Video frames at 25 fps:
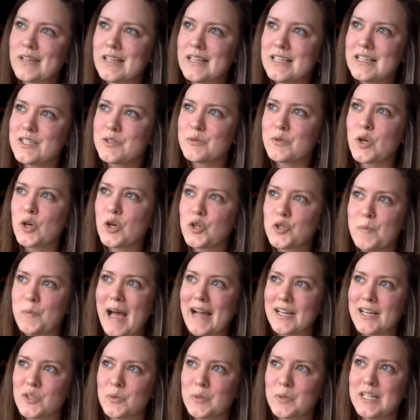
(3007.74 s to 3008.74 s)
this goes
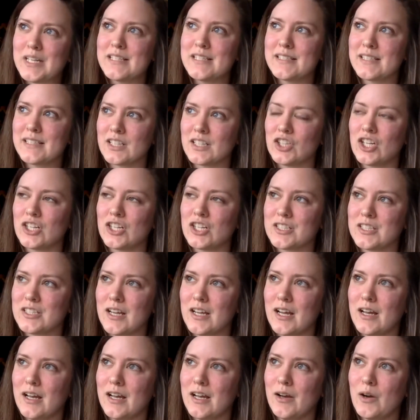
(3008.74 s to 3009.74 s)
back to what I said
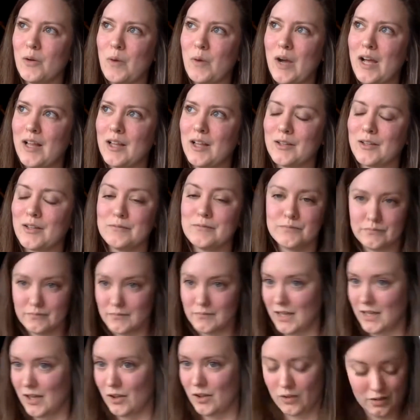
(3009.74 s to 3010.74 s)

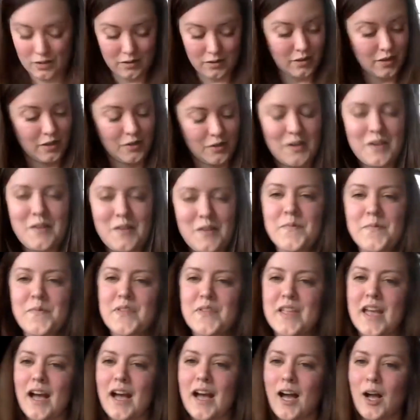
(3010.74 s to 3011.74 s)
how long ago,
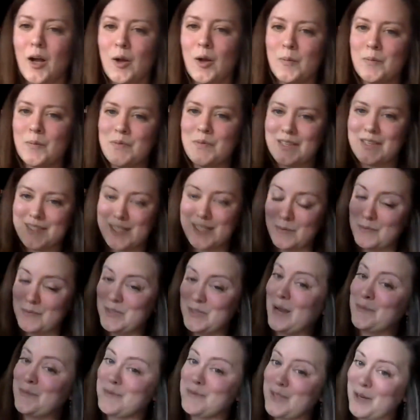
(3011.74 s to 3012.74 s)
that
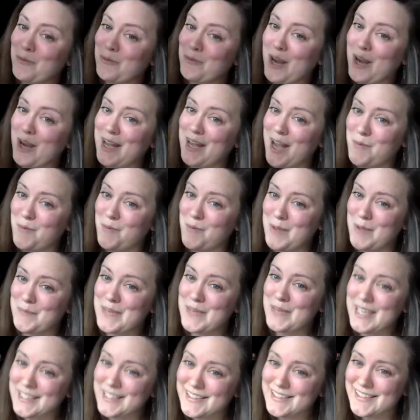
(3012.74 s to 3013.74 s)
sometimes I write out my
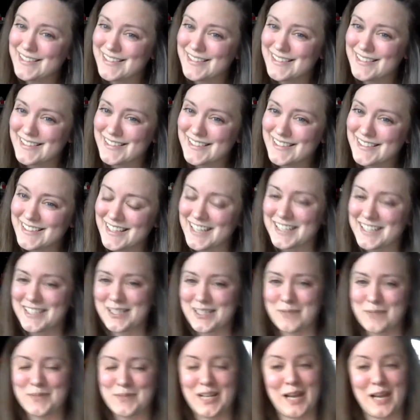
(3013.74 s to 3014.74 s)
beats,
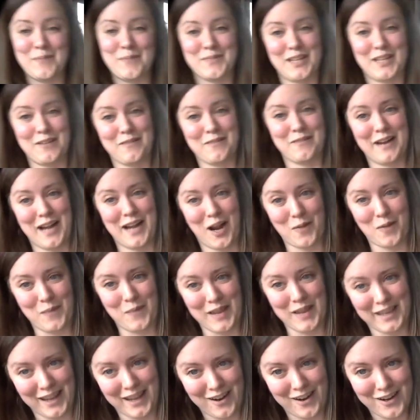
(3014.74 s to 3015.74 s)
sometimes I write out my
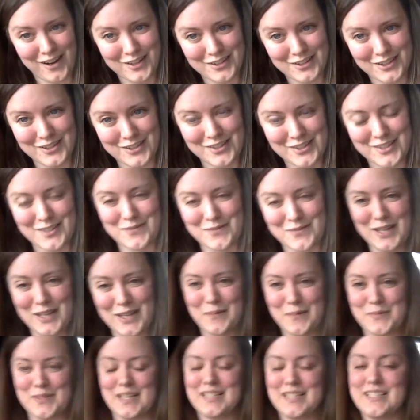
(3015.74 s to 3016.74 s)
characters,
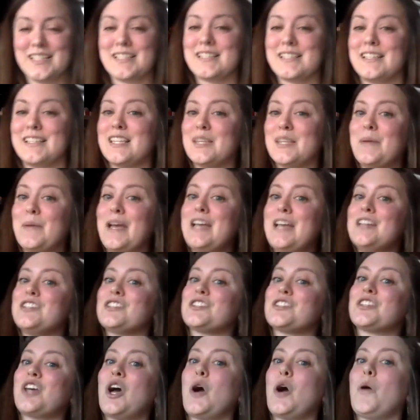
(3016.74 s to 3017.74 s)
sometimes I just let the
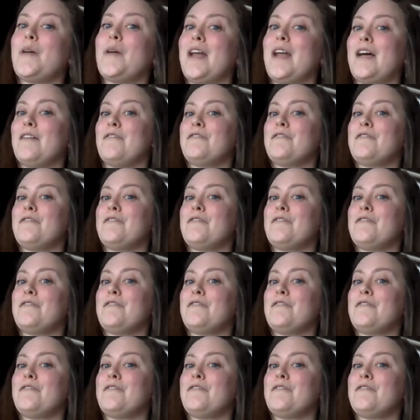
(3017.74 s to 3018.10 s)
pages go and I